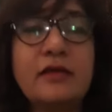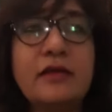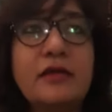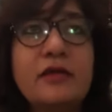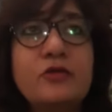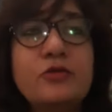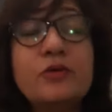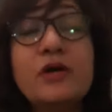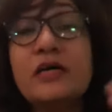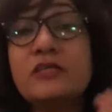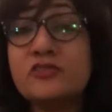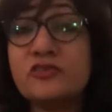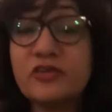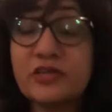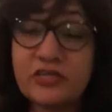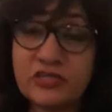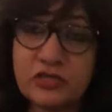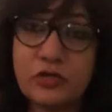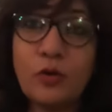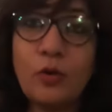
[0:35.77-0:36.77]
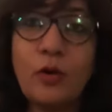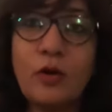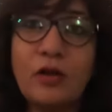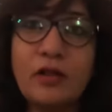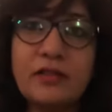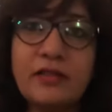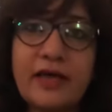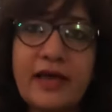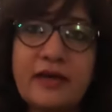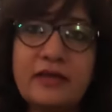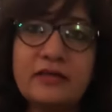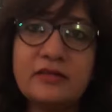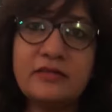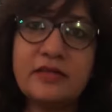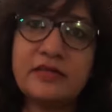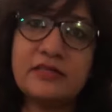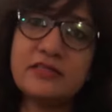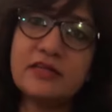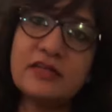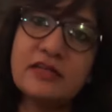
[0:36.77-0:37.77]
into consideration all that,
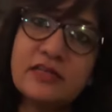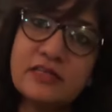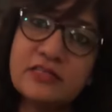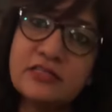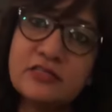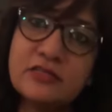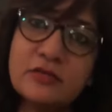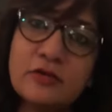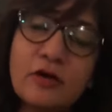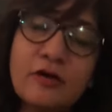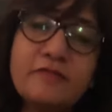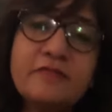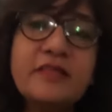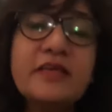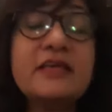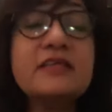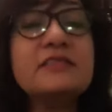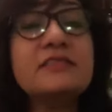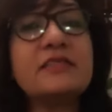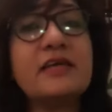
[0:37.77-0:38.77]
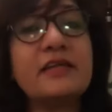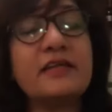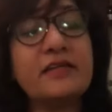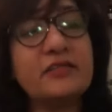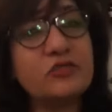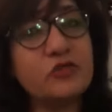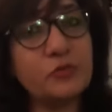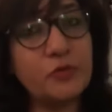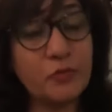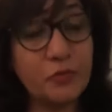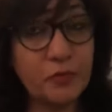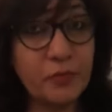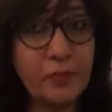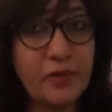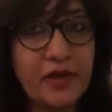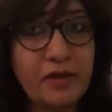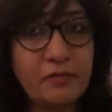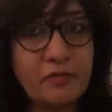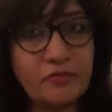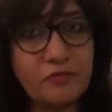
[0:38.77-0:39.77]
there is a list of things that needs to be
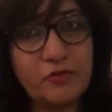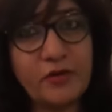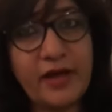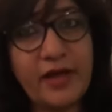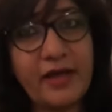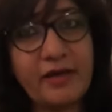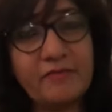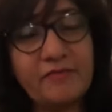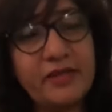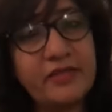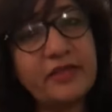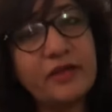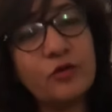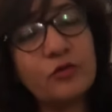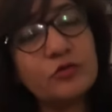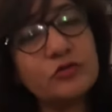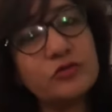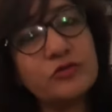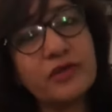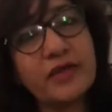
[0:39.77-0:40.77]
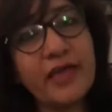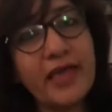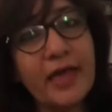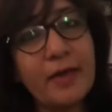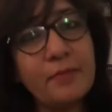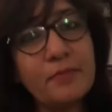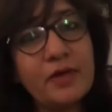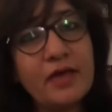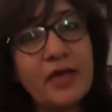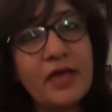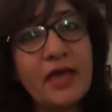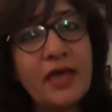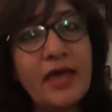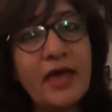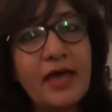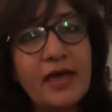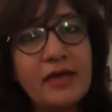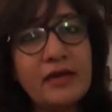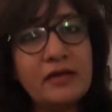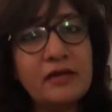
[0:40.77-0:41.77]
prepared beforehand when they go to the camp,
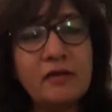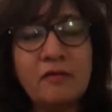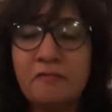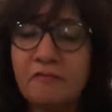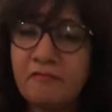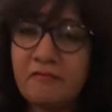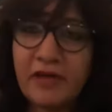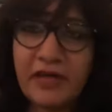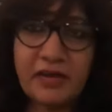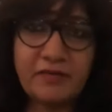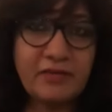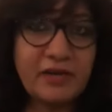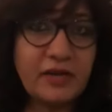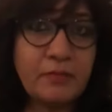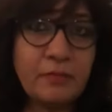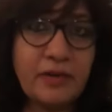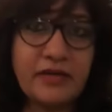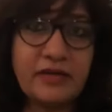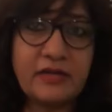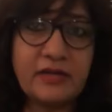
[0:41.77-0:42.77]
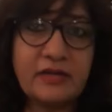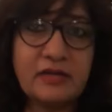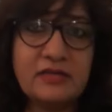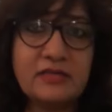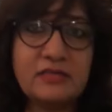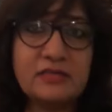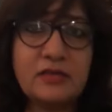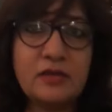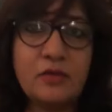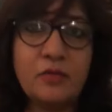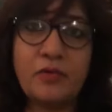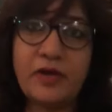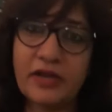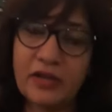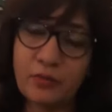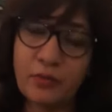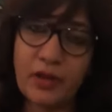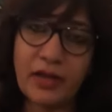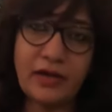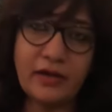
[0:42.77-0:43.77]
and very, very meticulous,
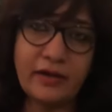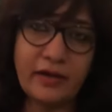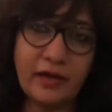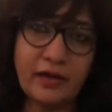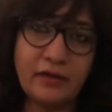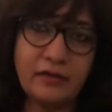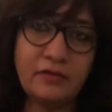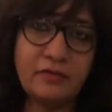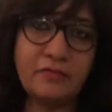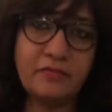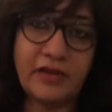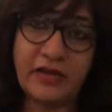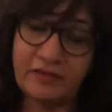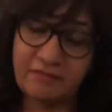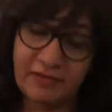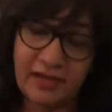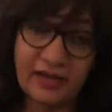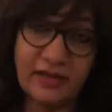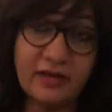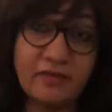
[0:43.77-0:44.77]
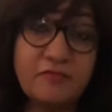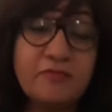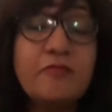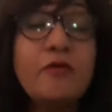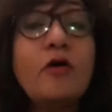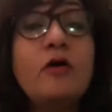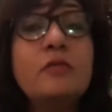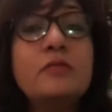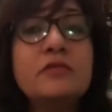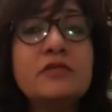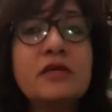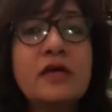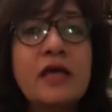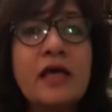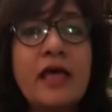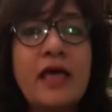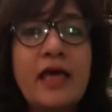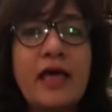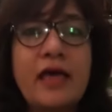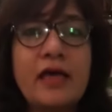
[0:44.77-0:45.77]
very well done, very well informed,
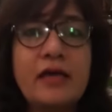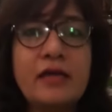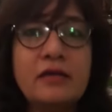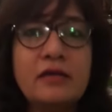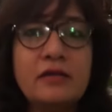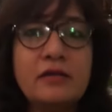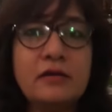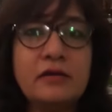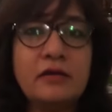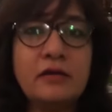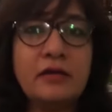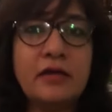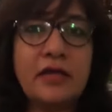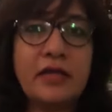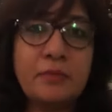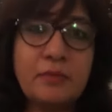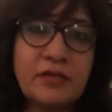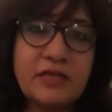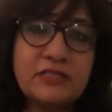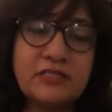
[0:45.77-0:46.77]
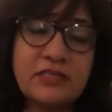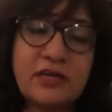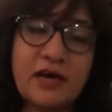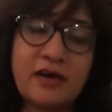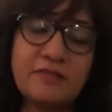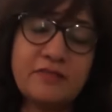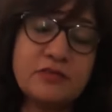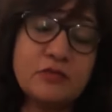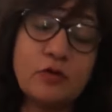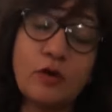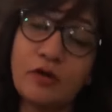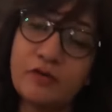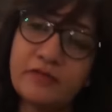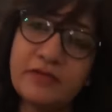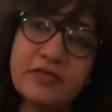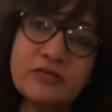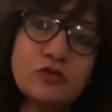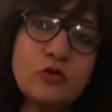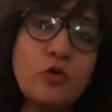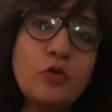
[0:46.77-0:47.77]
and Inme staff is
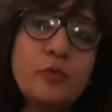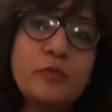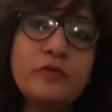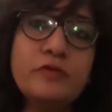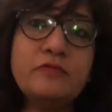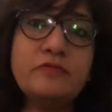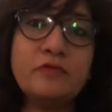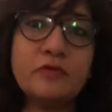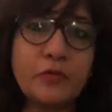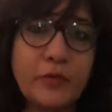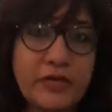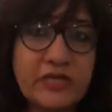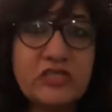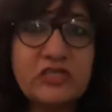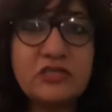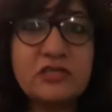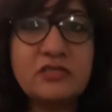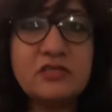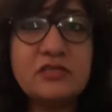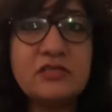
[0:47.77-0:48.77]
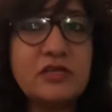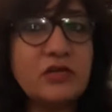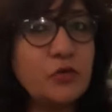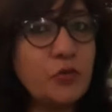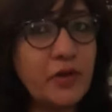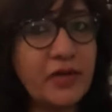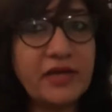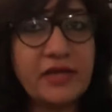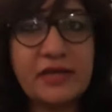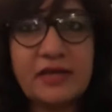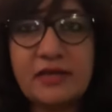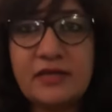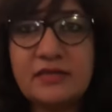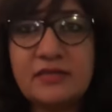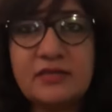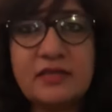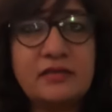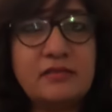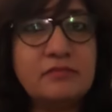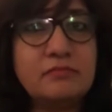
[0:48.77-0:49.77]
always open for questions and
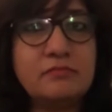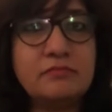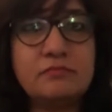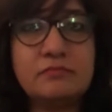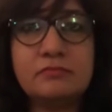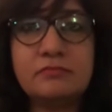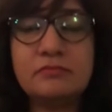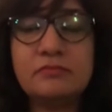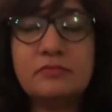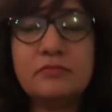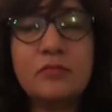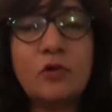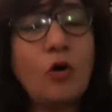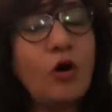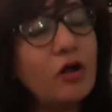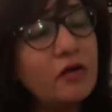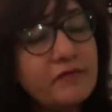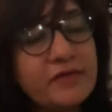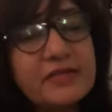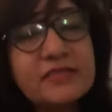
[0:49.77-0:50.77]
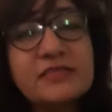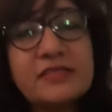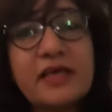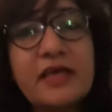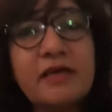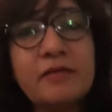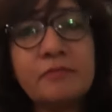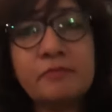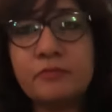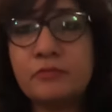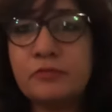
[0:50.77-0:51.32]
queries and always there,